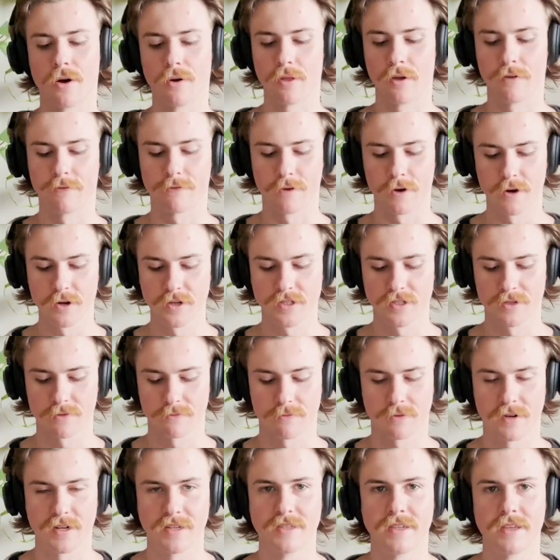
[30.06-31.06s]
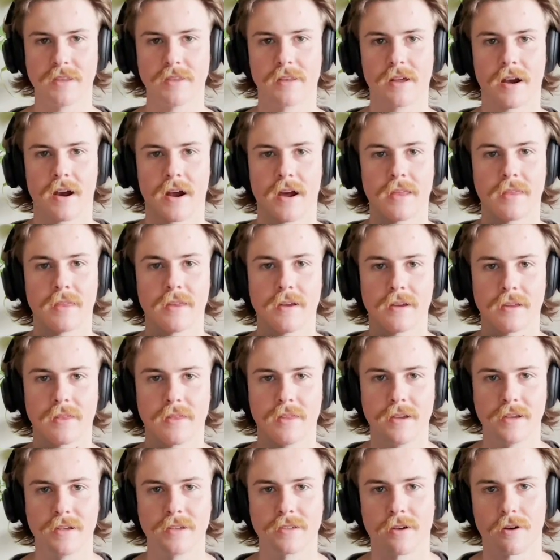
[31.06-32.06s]
the first reason that I think
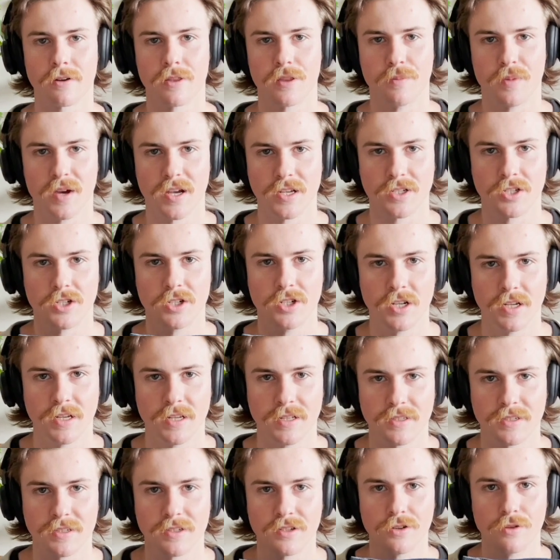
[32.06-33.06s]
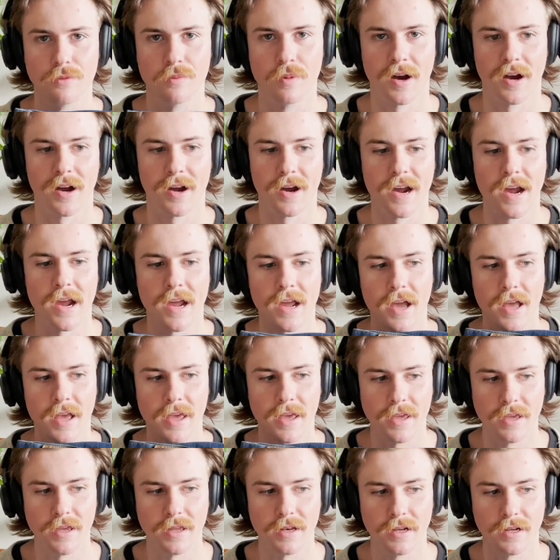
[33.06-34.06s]
these are the best jeans to buy
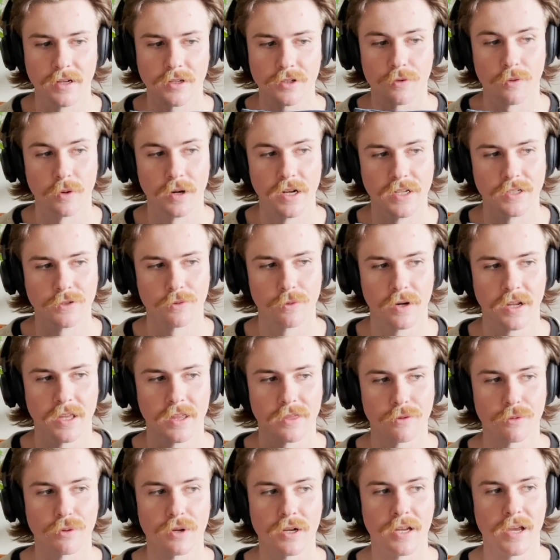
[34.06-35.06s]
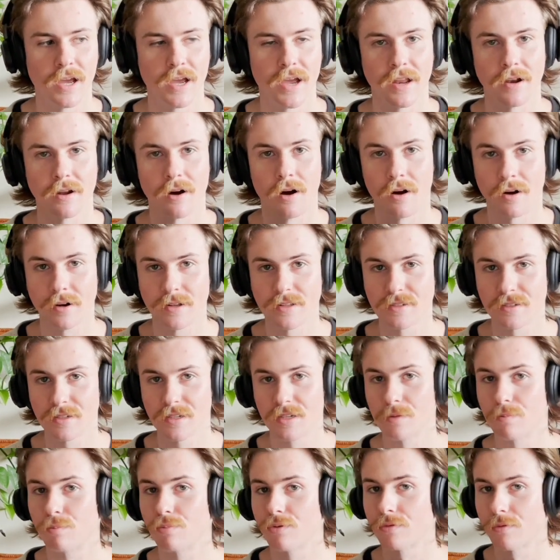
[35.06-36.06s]
in 2023, and
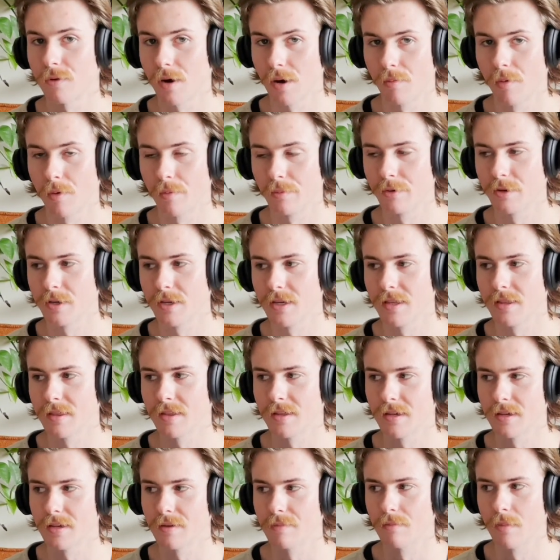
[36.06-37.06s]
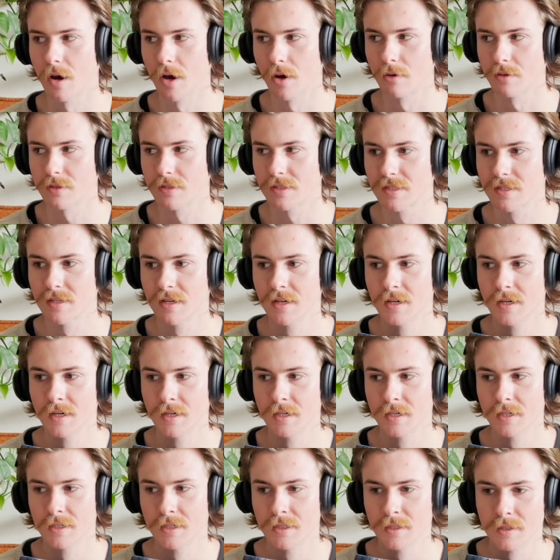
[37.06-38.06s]
honestly probably the most
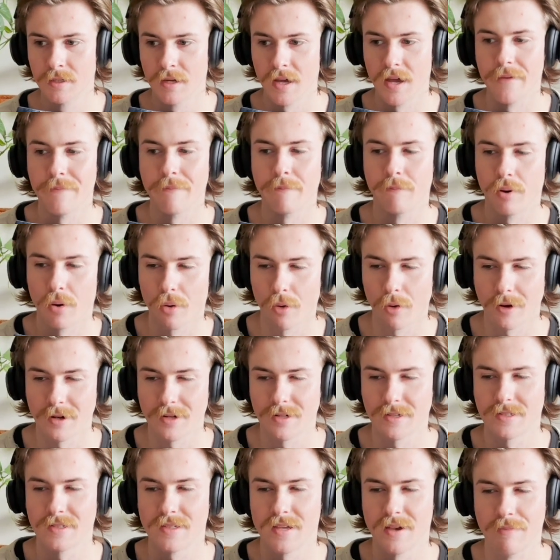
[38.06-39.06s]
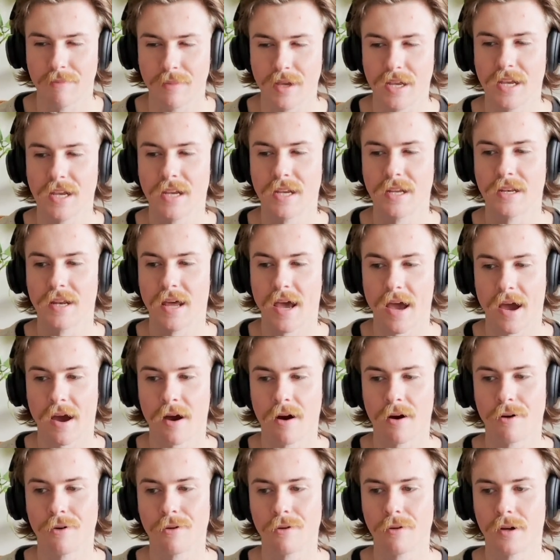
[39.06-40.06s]
important to me
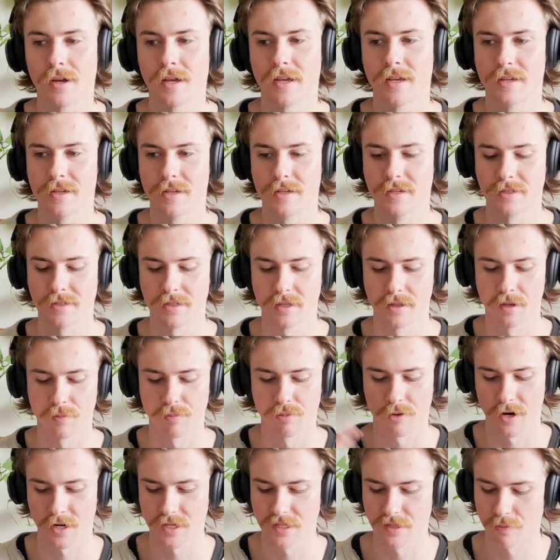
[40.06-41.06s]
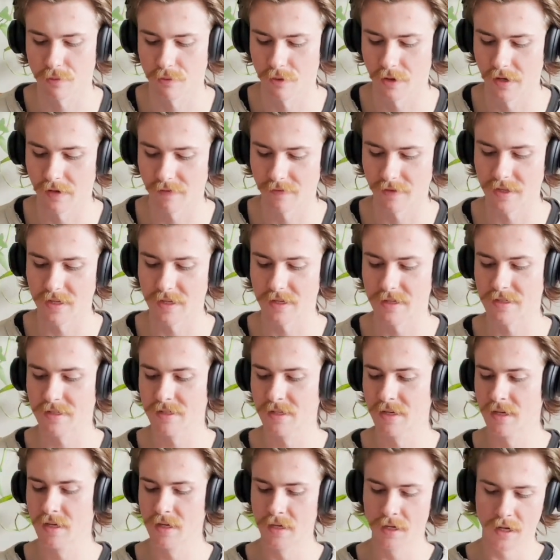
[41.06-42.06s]
now, is the price point of
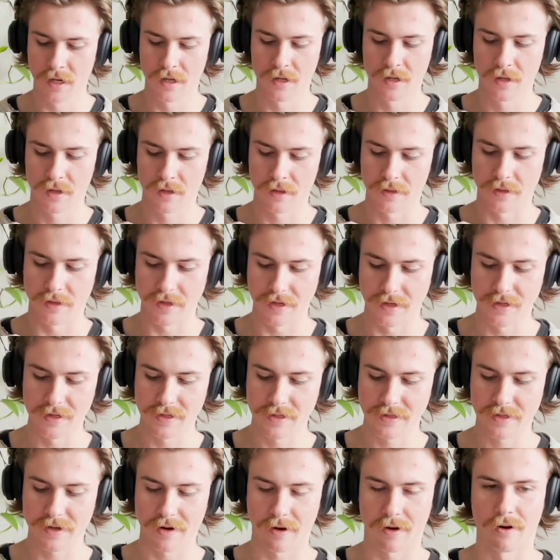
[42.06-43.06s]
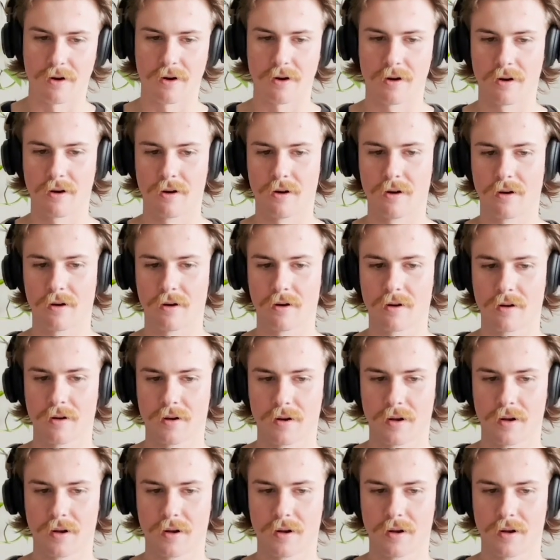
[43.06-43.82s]
these. These are